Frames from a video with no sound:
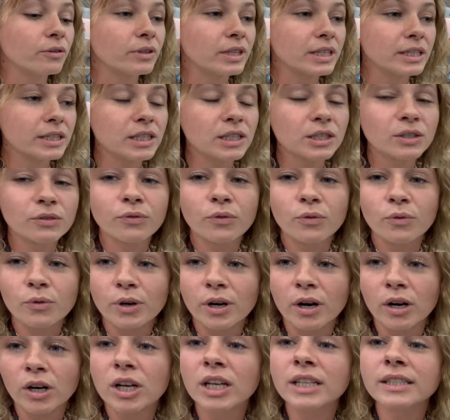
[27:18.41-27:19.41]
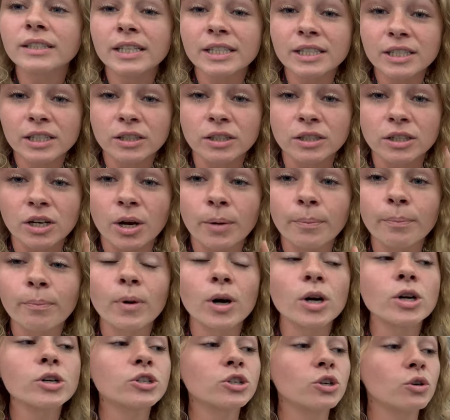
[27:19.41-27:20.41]
This is for, because this is
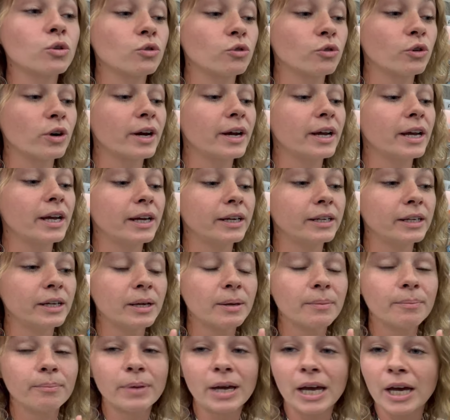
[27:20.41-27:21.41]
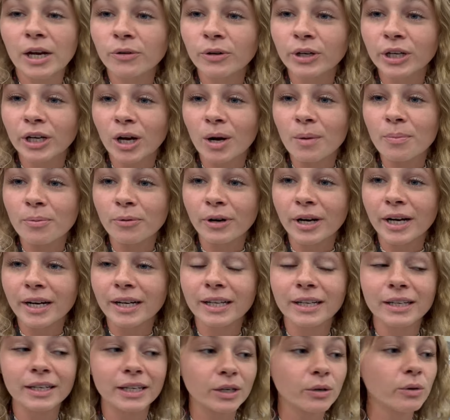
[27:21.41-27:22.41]
commercial grade battery
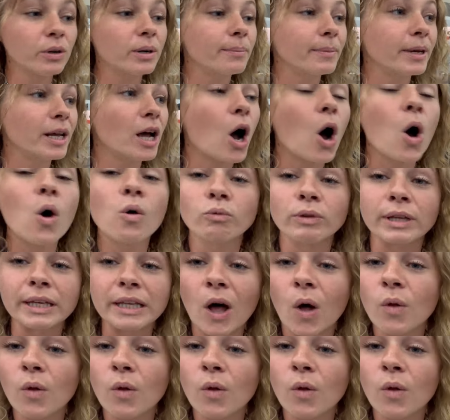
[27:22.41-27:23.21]
operated equipment only,